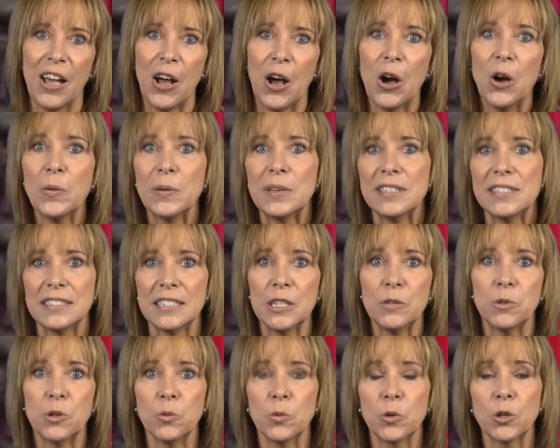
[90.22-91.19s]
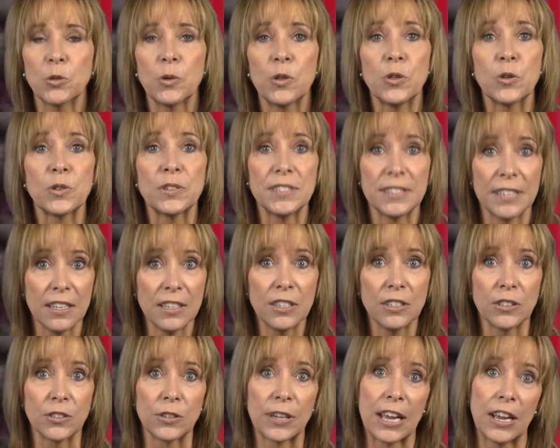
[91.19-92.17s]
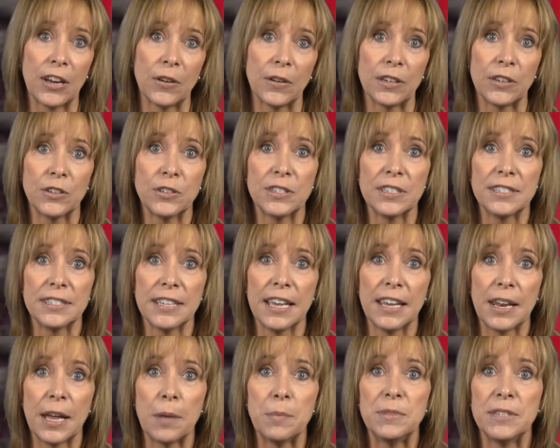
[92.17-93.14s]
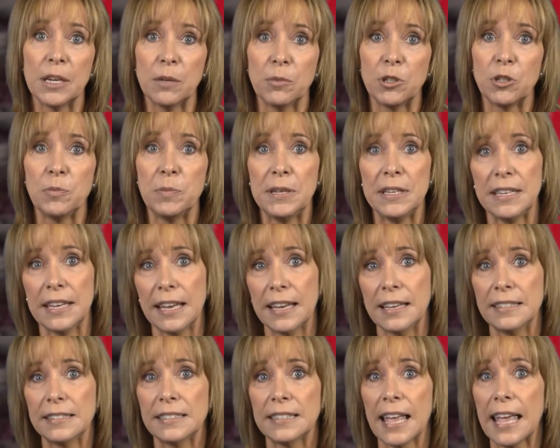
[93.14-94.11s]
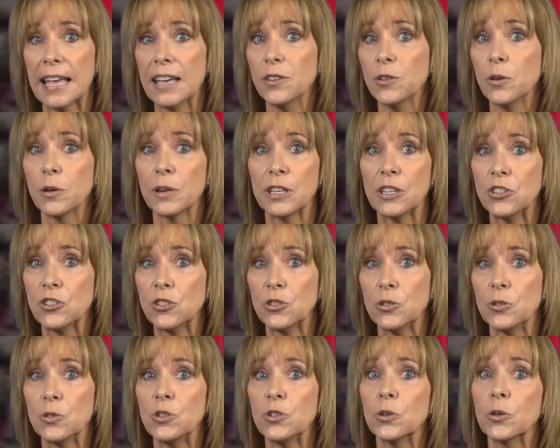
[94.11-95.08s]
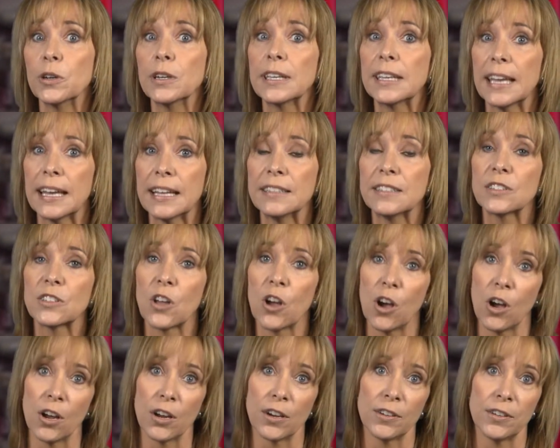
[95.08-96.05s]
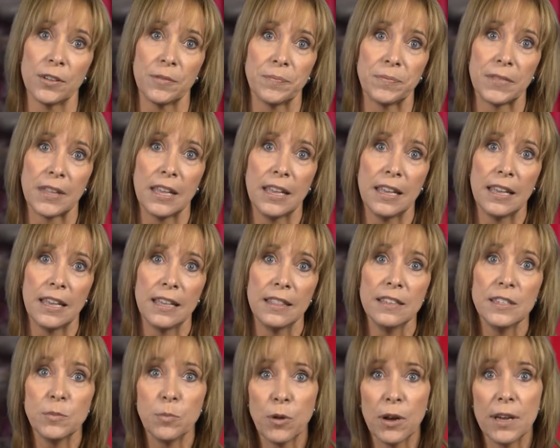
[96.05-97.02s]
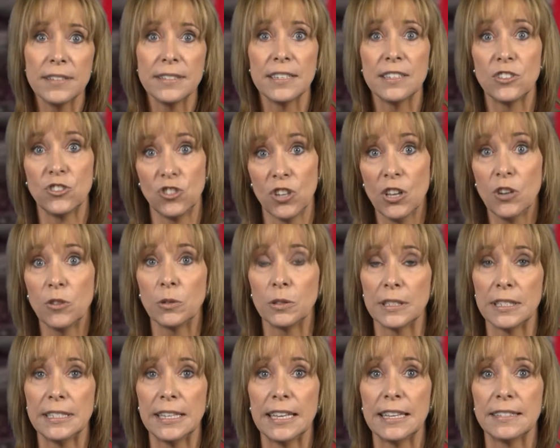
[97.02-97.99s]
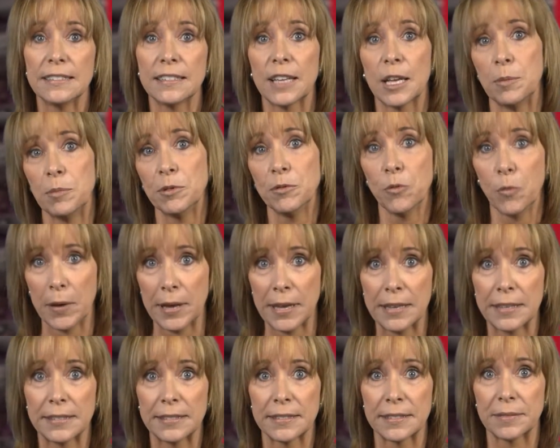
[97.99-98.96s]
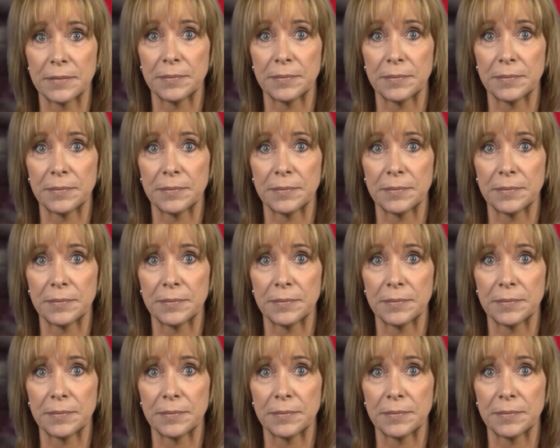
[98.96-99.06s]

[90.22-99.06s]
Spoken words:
OEC will work with your cellular carrier to set up WPS and/or issue your GETS card. This process generally takes a couple of weeks.